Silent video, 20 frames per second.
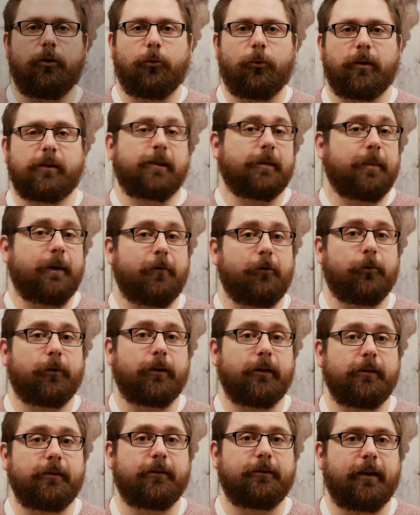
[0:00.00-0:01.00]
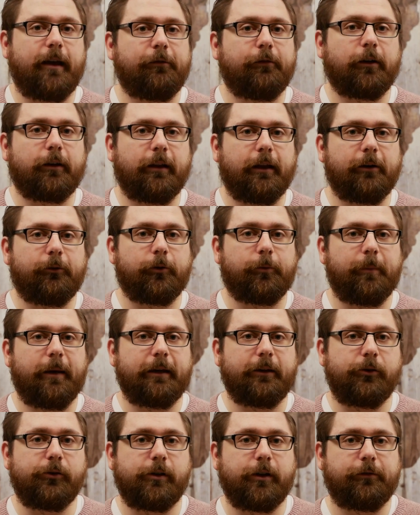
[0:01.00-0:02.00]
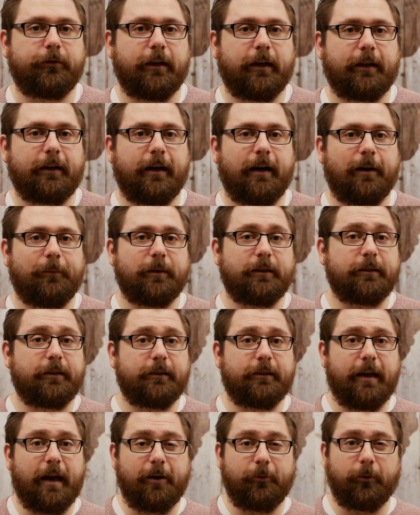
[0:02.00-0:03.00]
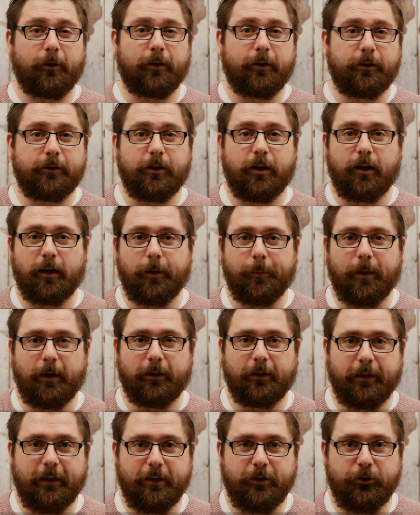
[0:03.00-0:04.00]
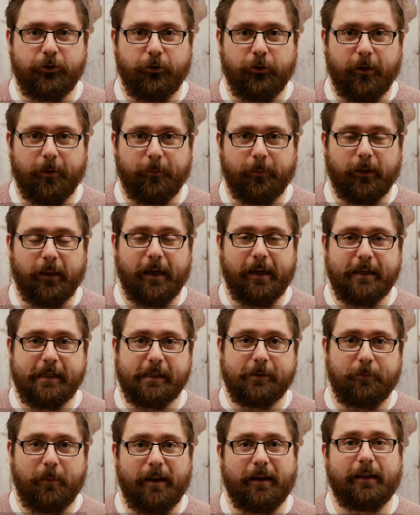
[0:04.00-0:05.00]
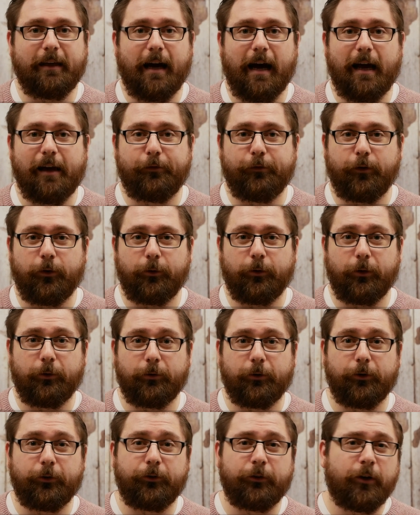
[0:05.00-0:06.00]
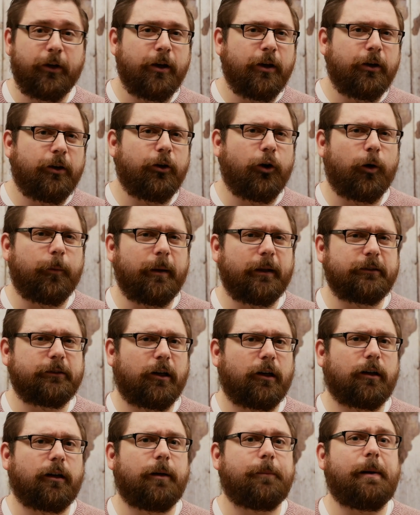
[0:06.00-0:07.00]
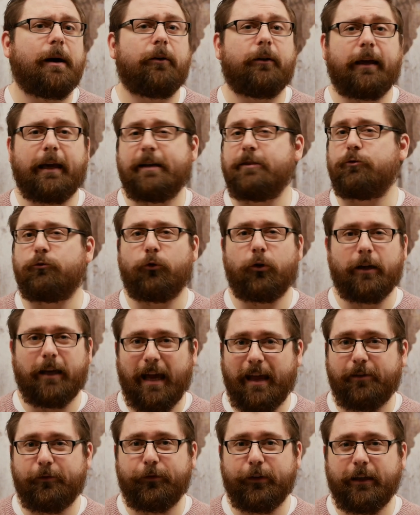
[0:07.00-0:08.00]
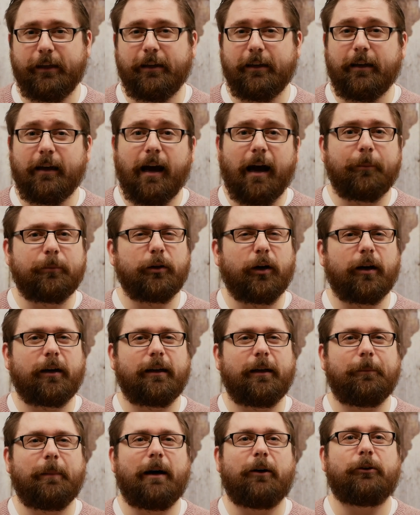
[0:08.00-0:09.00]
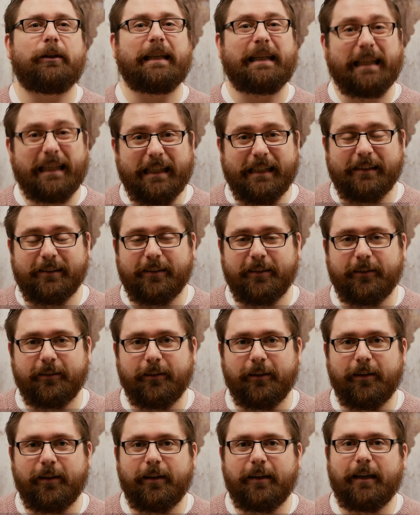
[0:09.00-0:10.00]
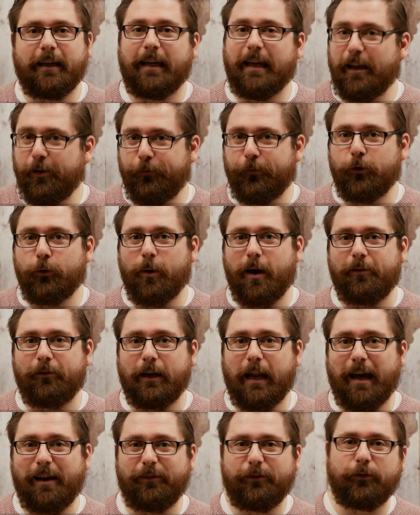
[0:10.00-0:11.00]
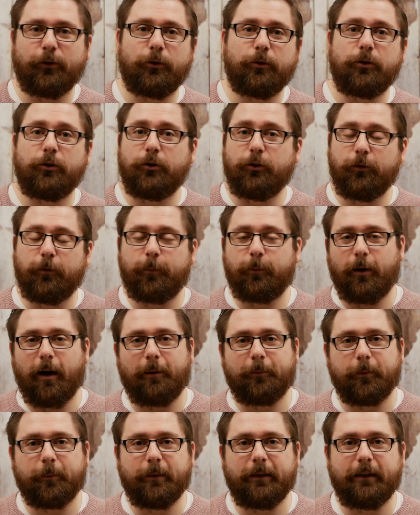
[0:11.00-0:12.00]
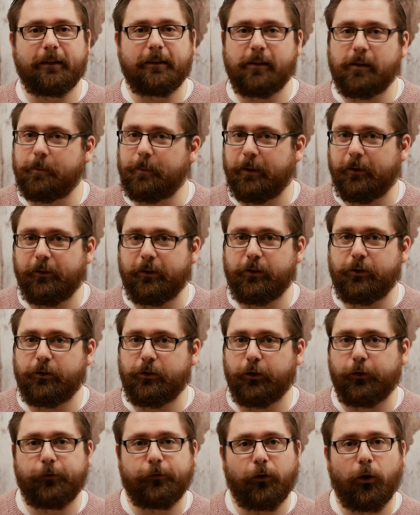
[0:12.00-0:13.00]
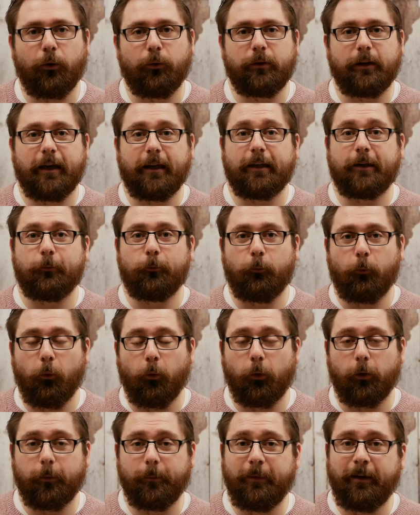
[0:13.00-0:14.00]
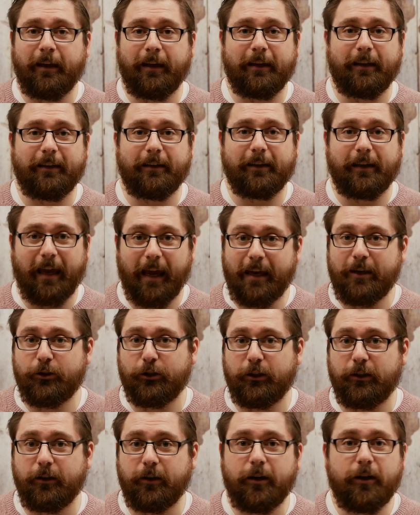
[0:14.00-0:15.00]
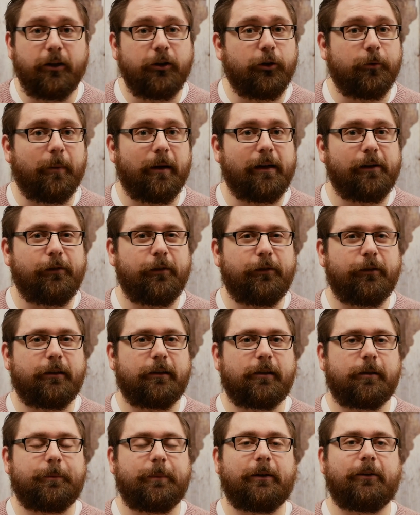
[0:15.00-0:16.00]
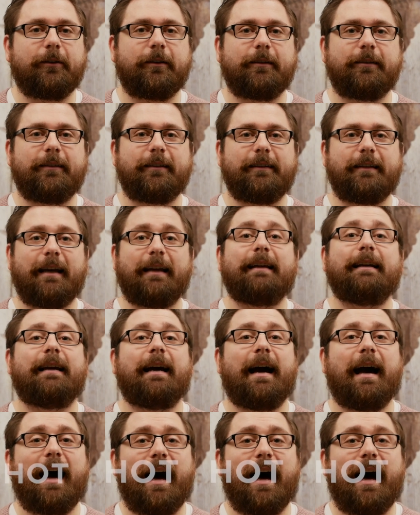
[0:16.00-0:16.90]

What's up, everyone? This is Dave LeClaire with Make Use Of dot com, and today we're going to talk about an issue that plagues many iPhone owners. No, I'm not talking about Android envy. I'm talking about heat. If you have an iPhone, you've probably experienced your phone getting warm, and on occasion, you might have even experienced it getting